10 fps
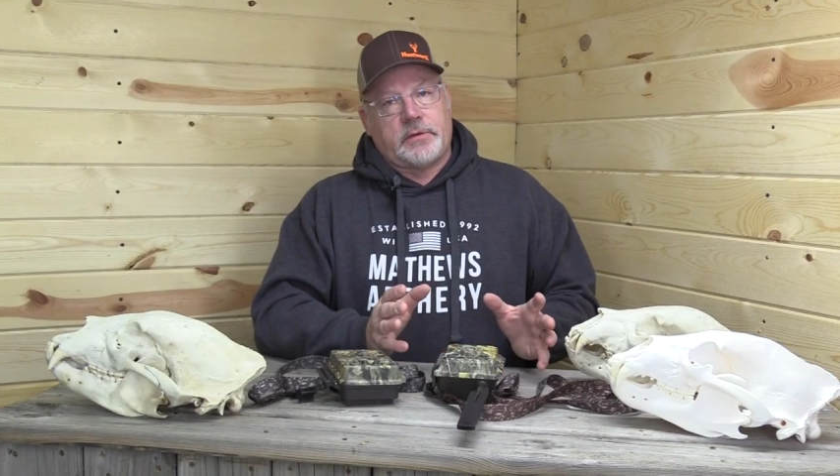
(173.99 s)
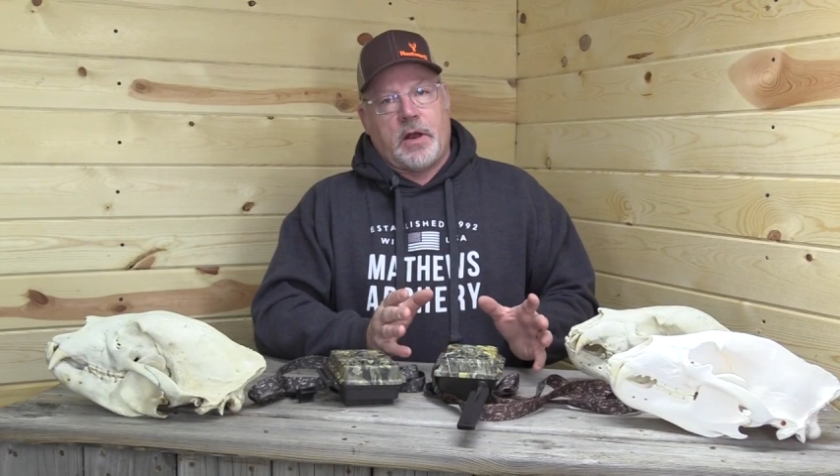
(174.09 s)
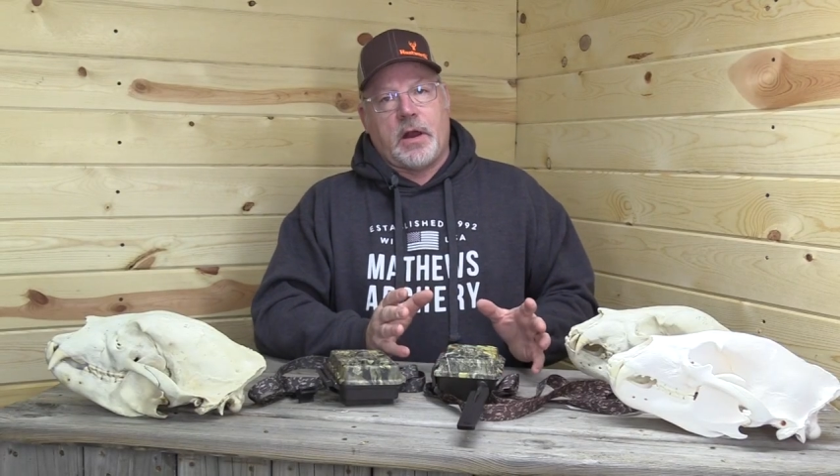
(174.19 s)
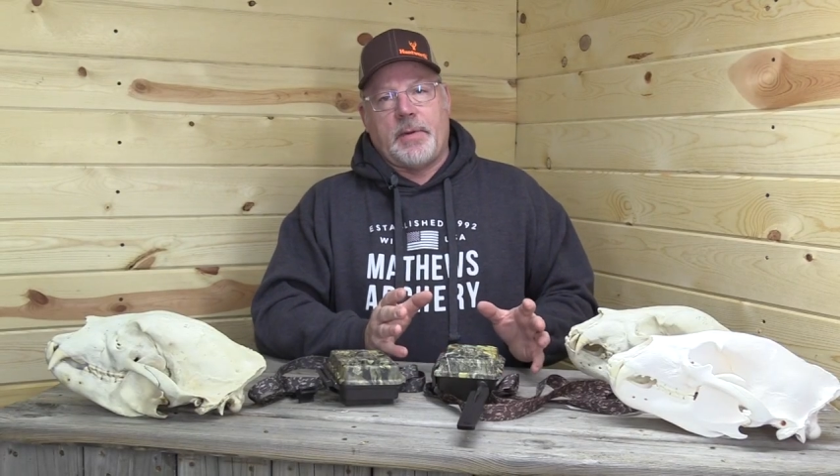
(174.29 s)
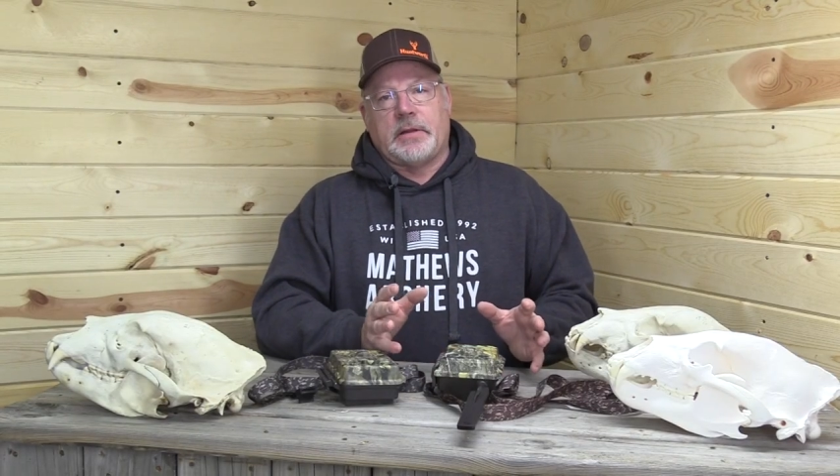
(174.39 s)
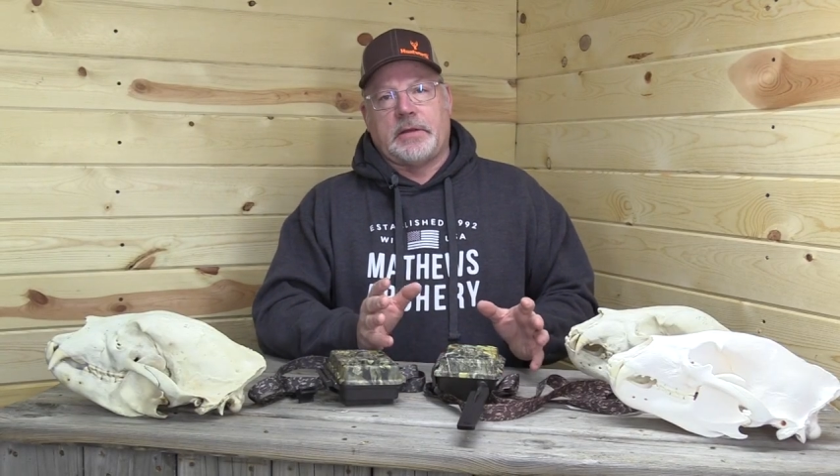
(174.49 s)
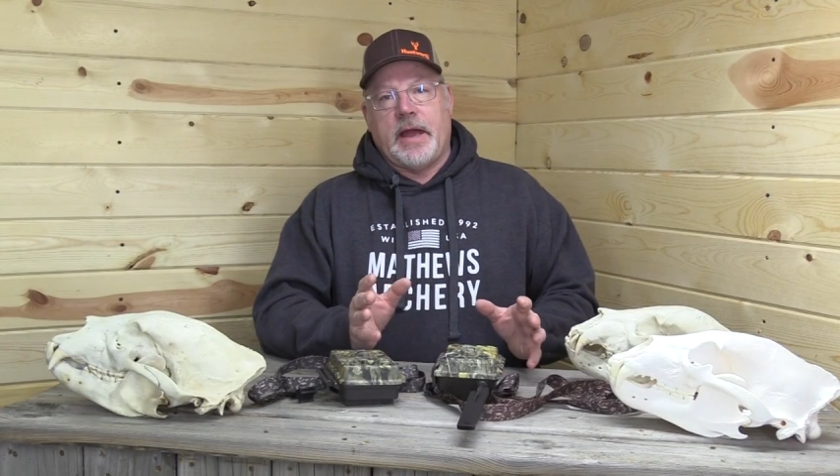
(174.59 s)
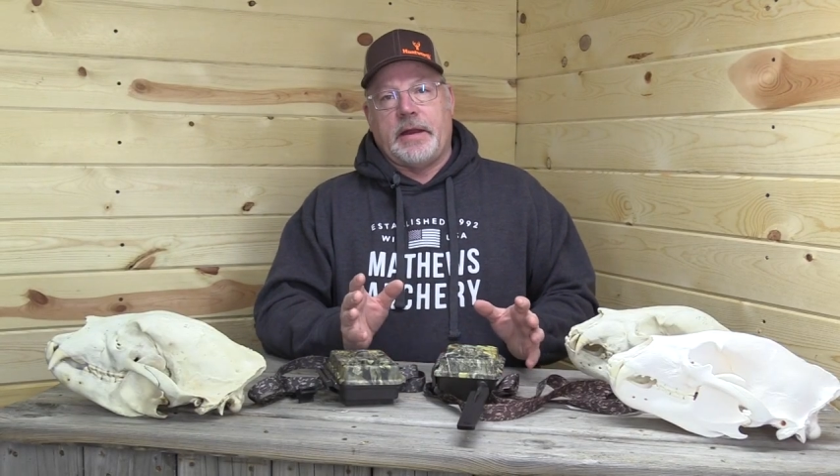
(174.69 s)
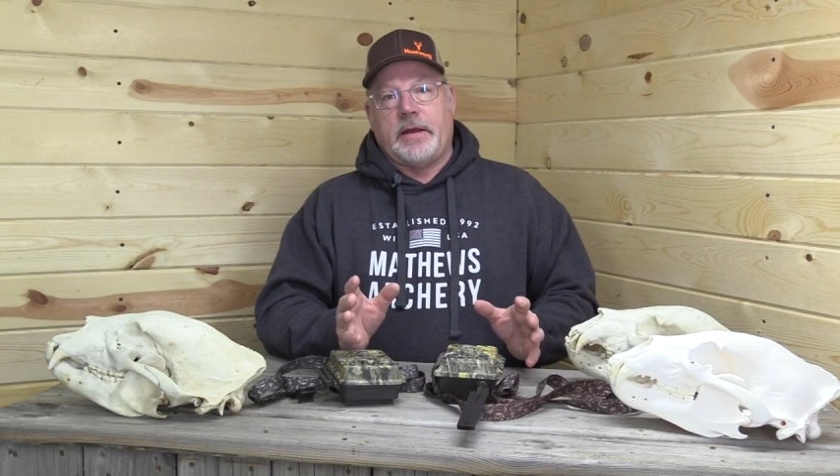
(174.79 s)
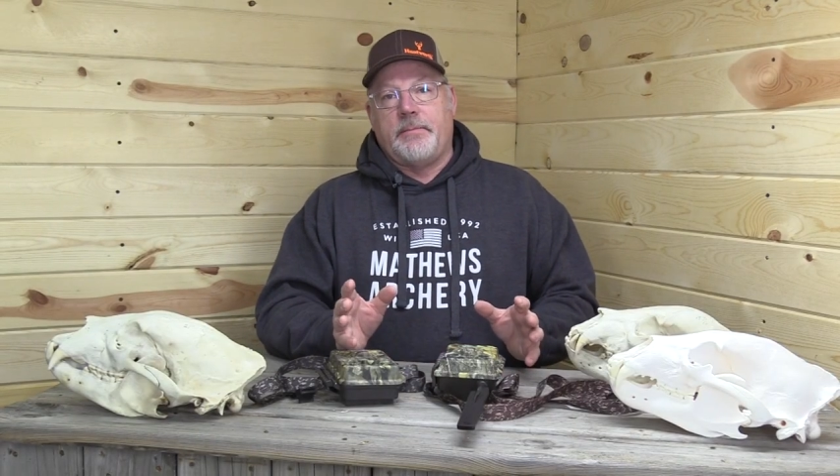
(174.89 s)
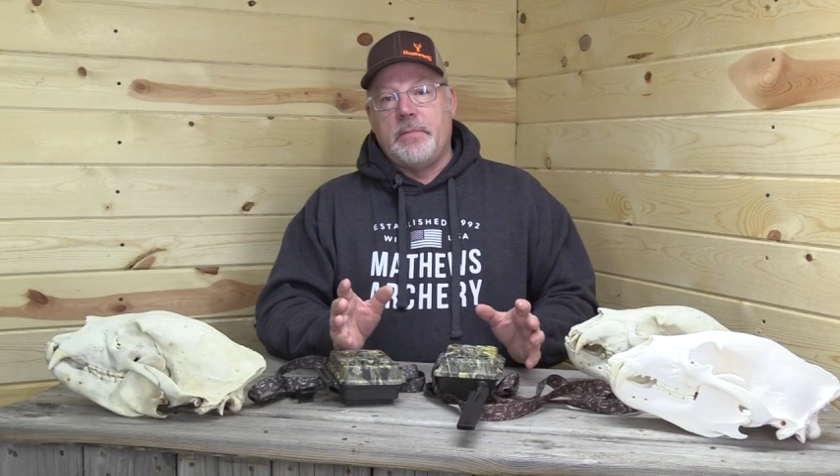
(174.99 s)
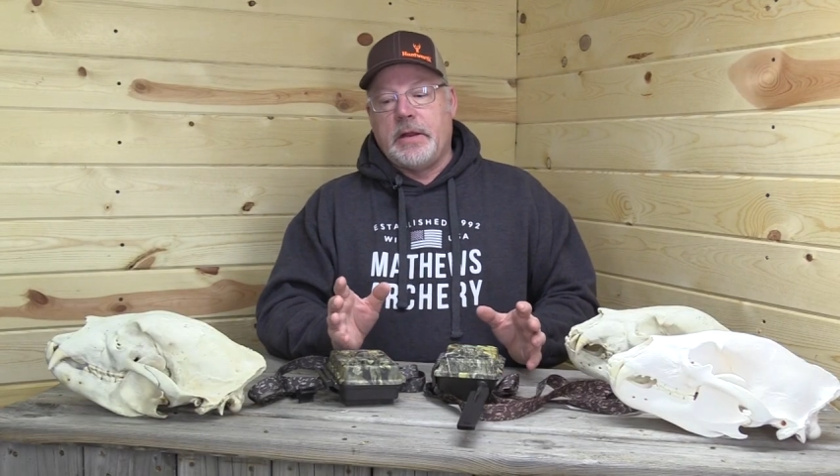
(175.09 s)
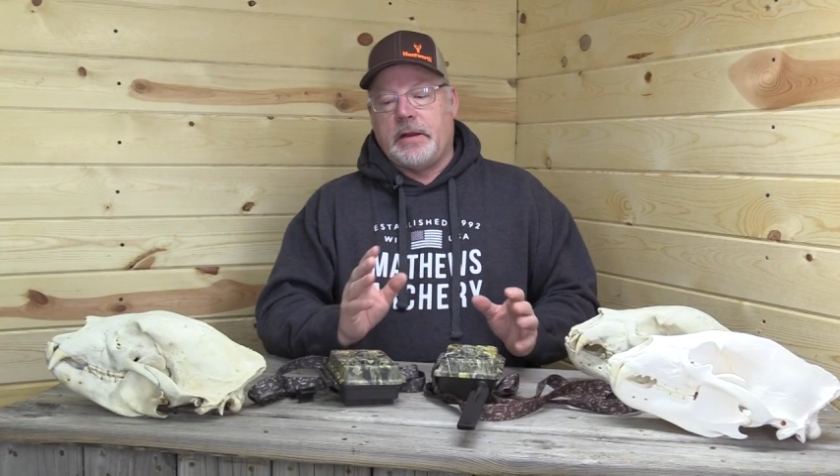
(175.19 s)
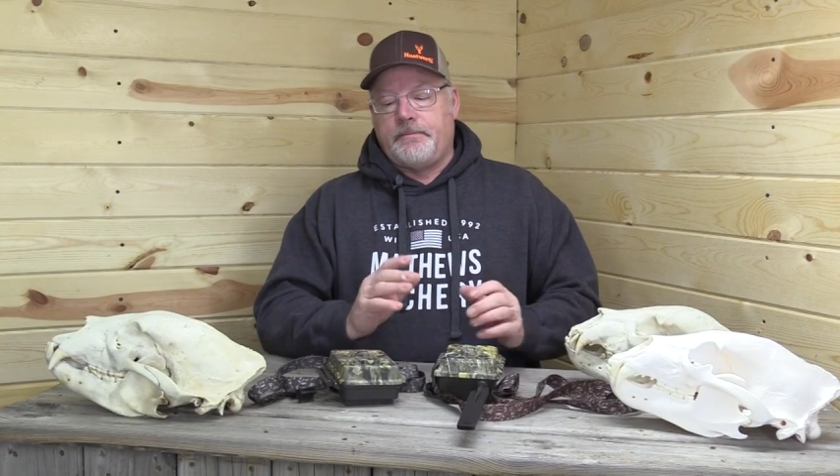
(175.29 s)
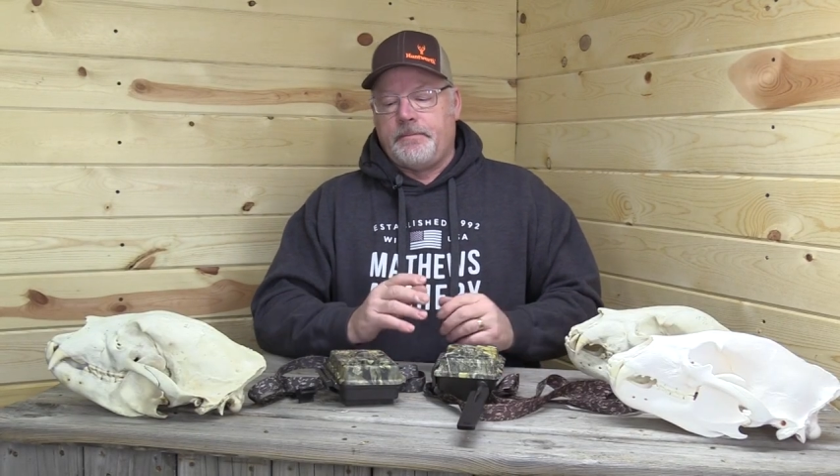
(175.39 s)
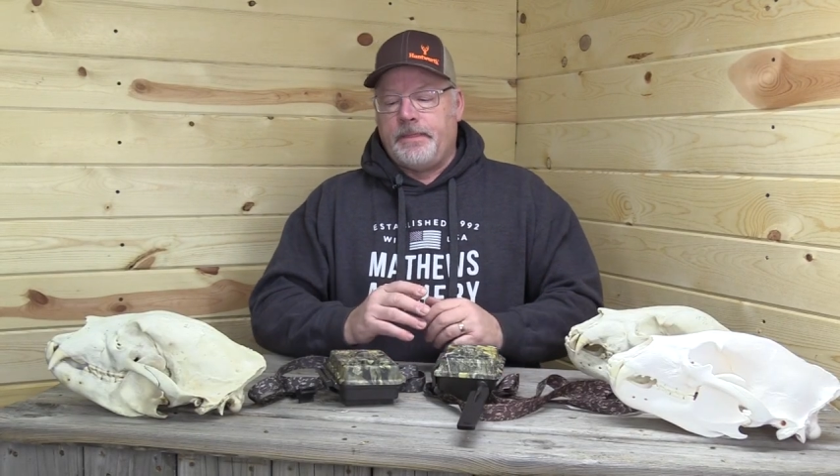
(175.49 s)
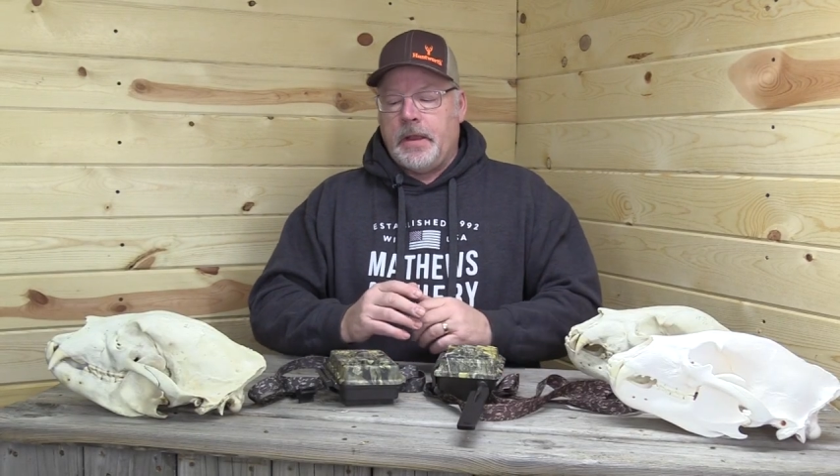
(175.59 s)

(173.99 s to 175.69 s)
I'll talk about that in a minute.